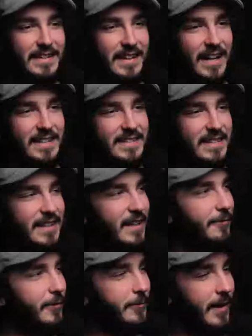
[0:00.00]
Guys,
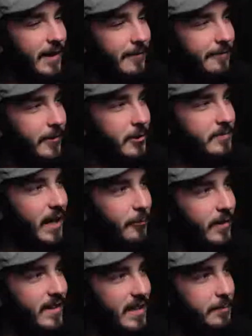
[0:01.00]
if we run out of films, I
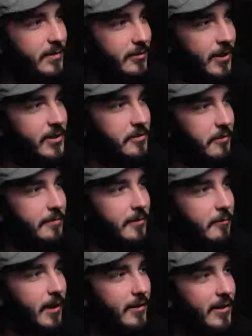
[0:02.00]
want to keep doing Short
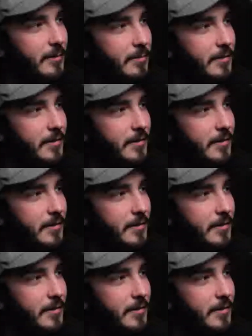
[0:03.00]
Film Roundup.